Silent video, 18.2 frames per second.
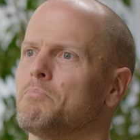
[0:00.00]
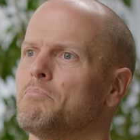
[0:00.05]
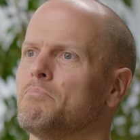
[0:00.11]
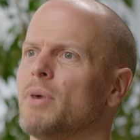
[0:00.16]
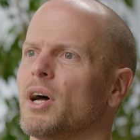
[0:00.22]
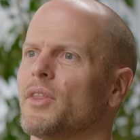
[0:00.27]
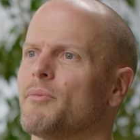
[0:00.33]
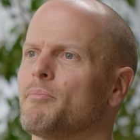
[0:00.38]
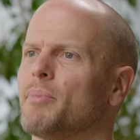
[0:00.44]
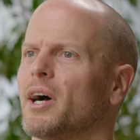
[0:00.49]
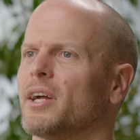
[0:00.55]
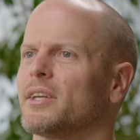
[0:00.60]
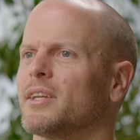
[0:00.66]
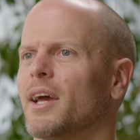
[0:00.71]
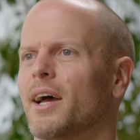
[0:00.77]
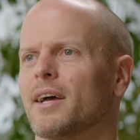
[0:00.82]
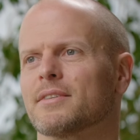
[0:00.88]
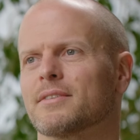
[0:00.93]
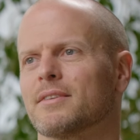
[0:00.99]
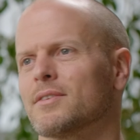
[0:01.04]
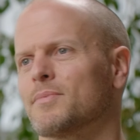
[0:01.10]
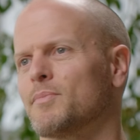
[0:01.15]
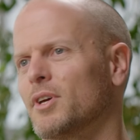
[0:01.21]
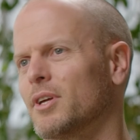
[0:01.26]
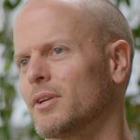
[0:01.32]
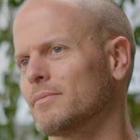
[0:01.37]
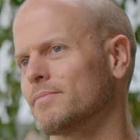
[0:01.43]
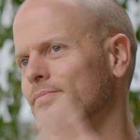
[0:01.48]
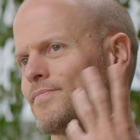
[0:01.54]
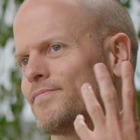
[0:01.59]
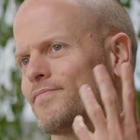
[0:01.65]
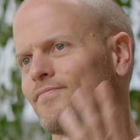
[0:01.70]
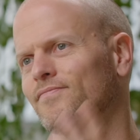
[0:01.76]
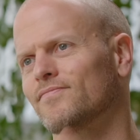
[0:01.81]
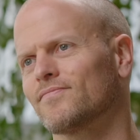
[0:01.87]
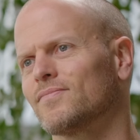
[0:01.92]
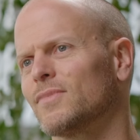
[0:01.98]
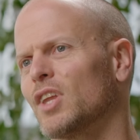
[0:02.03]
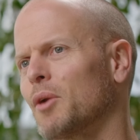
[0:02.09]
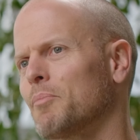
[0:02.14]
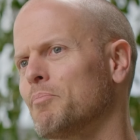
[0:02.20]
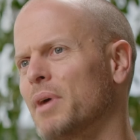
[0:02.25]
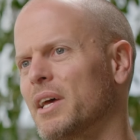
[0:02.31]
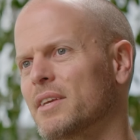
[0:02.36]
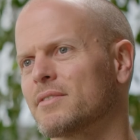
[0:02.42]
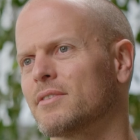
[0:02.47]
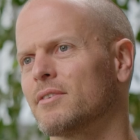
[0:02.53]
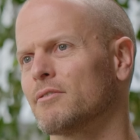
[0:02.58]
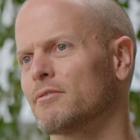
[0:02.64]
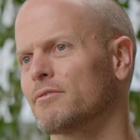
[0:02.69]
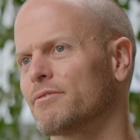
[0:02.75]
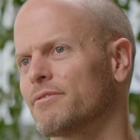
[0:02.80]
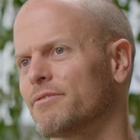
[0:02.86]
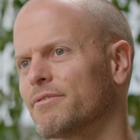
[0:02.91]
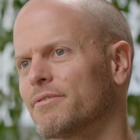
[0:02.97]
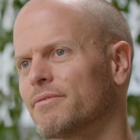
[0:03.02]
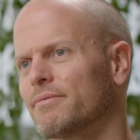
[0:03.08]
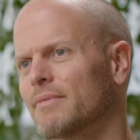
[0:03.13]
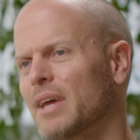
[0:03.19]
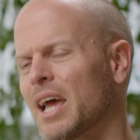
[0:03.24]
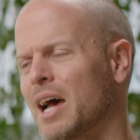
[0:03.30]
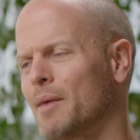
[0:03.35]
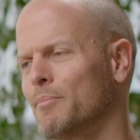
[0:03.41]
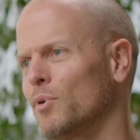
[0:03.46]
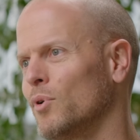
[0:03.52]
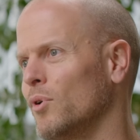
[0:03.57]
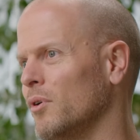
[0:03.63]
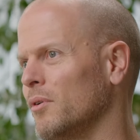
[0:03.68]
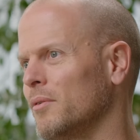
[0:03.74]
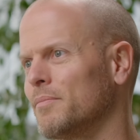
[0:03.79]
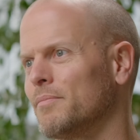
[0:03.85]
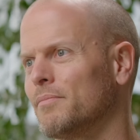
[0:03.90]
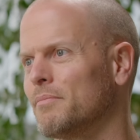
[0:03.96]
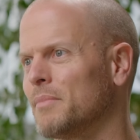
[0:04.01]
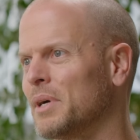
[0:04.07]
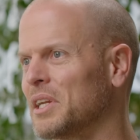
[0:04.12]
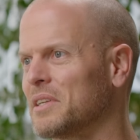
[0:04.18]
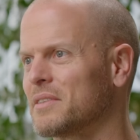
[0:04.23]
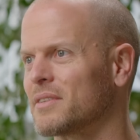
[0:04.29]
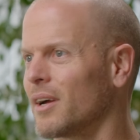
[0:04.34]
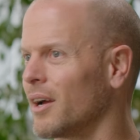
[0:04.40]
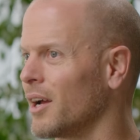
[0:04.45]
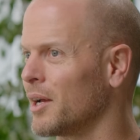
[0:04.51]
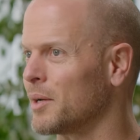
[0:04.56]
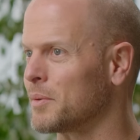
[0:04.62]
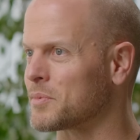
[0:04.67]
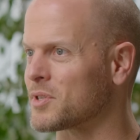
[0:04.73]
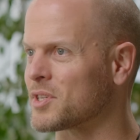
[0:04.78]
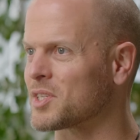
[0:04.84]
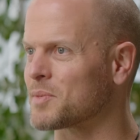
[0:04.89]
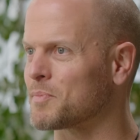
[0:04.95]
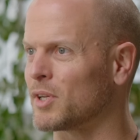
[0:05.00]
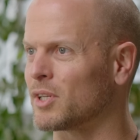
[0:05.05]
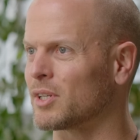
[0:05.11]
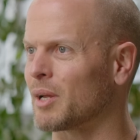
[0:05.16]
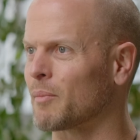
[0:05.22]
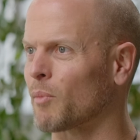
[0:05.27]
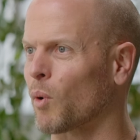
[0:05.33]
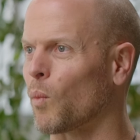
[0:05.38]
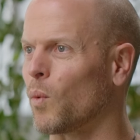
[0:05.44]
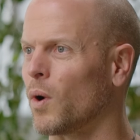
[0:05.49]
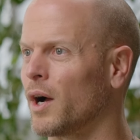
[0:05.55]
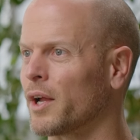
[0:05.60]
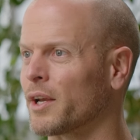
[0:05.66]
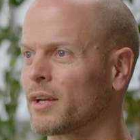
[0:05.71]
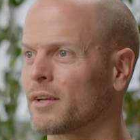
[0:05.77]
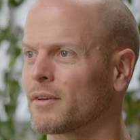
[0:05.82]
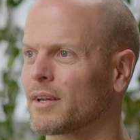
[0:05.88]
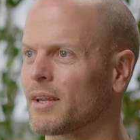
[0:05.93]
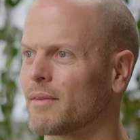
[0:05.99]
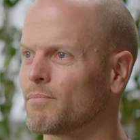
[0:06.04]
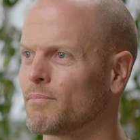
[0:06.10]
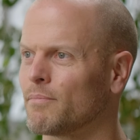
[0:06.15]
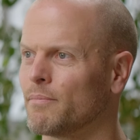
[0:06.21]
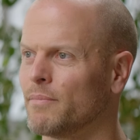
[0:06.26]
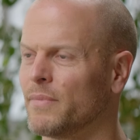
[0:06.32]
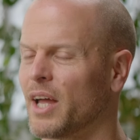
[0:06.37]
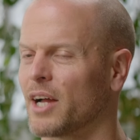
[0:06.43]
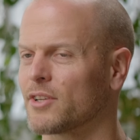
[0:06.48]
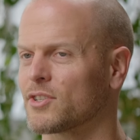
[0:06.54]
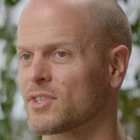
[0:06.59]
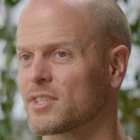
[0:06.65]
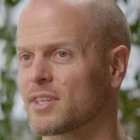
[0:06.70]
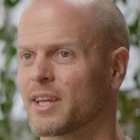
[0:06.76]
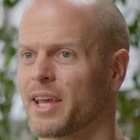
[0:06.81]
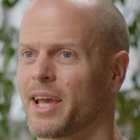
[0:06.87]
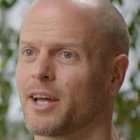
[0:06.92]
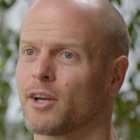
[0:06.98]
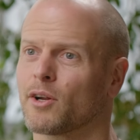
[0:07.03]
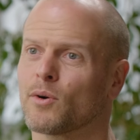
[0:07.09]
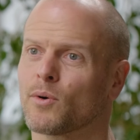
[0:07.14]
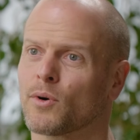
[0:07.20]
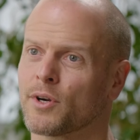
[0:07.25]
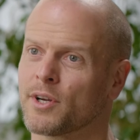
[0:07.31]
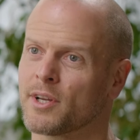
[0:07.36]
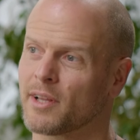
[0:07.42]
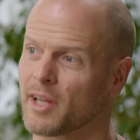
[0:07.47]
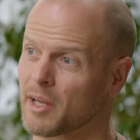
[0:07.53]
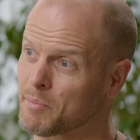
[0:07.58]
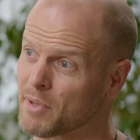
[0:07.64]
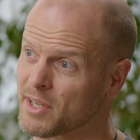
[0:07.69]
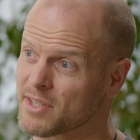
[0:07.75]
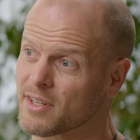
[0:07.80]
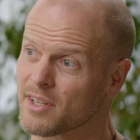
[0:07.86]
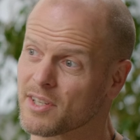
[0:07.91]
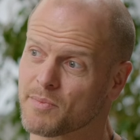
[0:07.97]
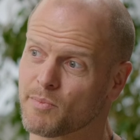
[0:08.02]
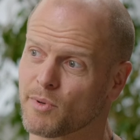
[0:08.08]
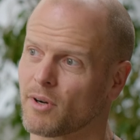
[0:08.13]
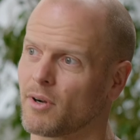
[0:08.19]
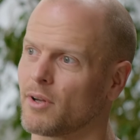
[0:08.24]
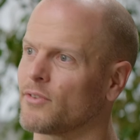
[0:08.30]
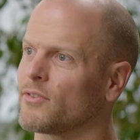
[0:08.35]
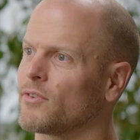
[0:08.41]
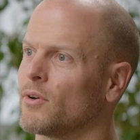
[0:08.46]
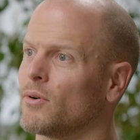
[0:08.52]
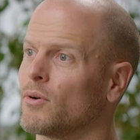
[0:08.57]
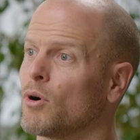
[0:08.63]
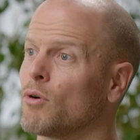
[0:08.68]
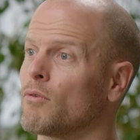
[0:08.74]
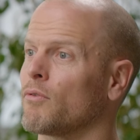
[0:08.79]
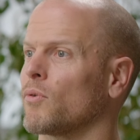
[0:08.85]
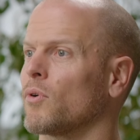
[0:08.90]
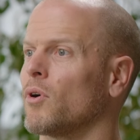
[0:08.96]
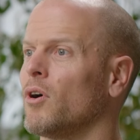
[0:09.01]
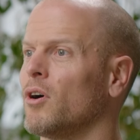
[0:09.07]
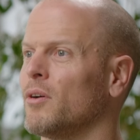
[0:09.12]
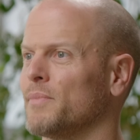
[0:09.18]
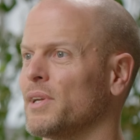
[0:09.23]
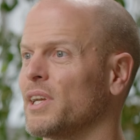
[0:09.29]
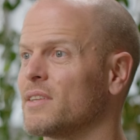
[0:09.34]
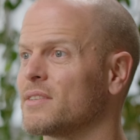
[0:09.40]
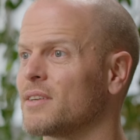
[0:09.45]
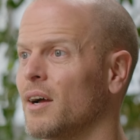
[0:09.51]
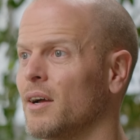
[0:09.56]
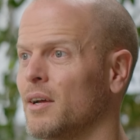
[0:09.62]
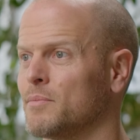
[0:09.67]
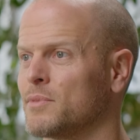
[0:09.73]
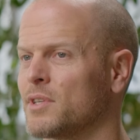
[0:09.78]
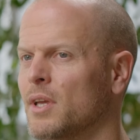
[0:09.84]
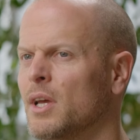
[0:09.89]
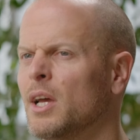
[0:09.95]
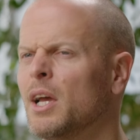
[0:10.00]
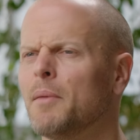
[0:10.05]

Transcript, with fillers: But the podcast has been you know, best of Apple many times. Yeah. It's been number one in not just category like business, but also overall many times.